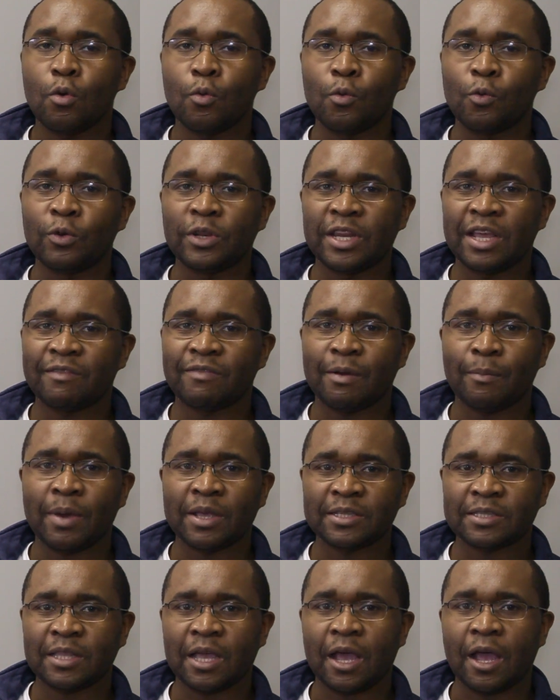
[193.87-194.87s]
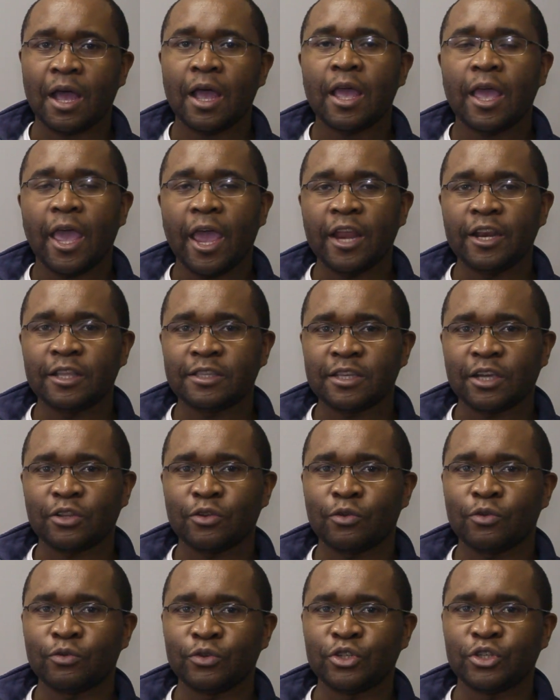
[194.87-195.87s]
who will never master any
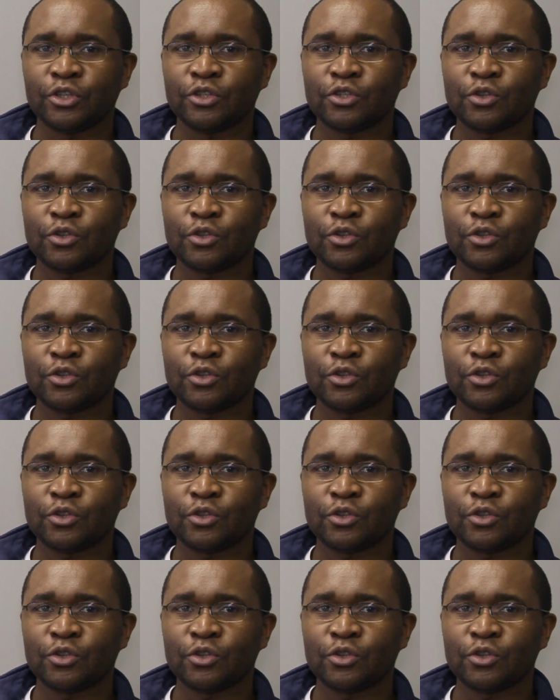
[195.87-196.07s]
technology.